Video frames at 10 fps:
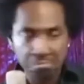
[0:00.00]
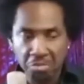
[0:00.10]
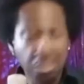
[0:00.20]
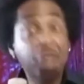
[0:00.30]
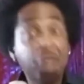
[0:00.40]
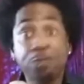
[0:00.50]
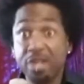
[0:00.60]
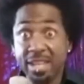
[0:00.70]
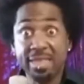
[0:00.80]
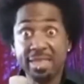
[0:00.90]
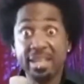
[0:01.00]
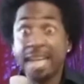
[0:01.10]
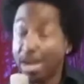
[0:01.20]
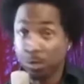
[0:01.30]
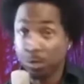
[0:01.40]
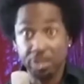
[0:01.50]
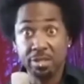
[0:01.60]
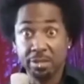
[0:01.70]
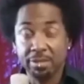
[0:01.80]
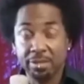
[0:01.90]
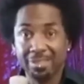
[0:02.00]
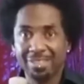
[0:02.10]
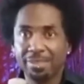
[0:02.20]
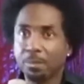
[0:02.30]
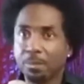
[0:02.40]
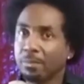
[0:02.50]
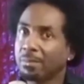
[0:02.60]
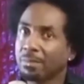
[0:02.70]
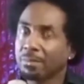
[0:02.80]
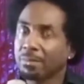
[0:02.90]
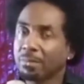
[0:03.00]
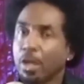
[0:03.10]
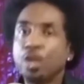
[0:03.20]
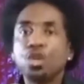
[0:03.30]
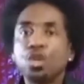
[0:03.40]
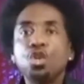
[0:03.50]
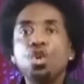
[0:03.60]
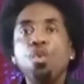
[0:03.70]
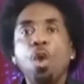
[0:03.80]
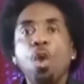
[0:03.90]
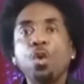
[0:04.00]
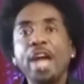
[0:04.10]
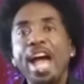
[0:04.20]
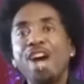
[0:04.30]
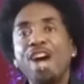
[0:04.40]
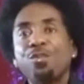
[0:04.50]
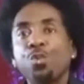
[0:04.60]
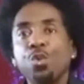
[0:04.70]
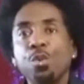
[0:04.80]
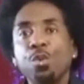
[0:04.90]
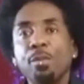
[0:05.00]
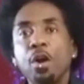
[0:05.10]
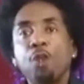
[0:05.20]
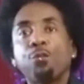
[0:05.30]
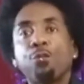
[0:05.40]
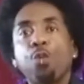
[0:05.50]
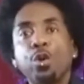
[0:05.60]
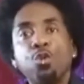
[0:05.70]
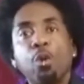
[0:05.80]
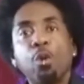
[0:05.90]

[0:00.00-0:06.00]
good for nothing couches, you won't have room for your